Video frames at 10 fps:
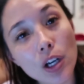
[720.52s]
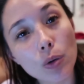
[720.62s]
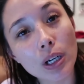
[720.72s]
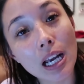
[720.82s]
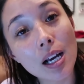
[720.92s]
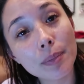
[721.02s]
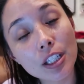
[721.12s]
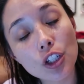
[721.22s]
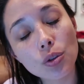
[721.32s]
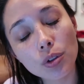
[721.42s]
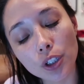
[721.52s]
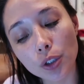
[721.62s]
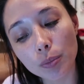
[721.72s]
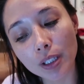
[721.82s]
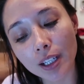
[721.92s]
code coming to
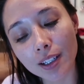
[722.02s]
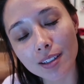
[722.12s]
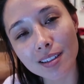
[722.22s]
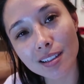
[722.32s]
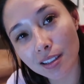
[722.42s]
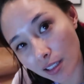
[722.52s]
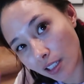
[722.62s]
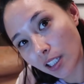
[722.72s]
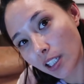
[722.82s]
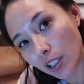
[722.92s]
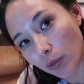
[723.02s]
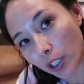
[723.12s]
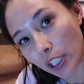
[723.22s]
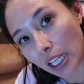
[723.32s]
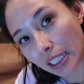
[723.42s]
you because
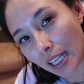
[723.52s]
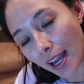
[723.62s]
we're good like